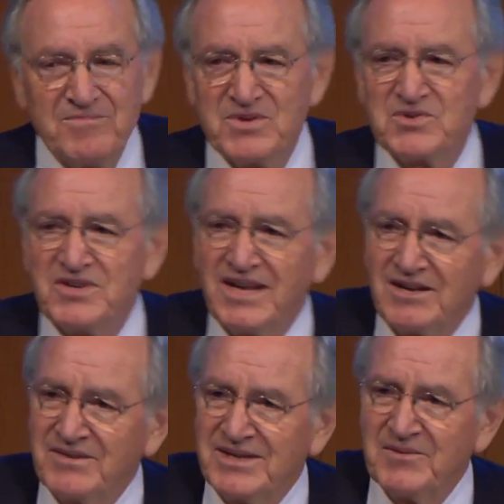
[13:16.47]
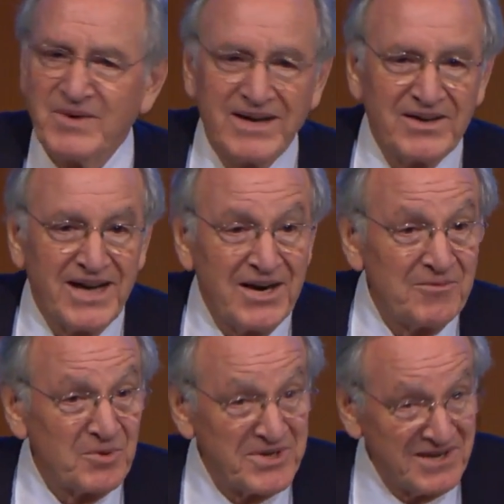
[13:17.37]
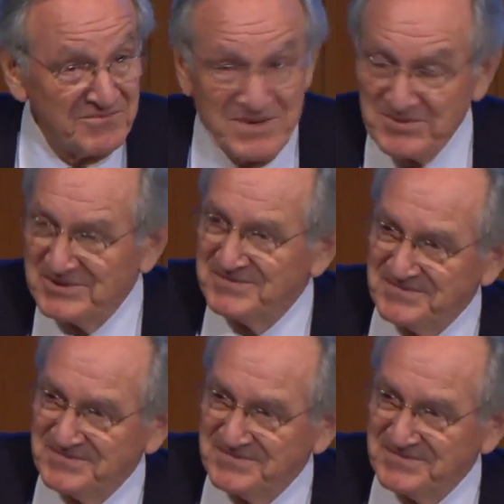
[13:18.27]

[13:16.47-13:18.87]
Mr. Delavan then went out and hired more deaf people.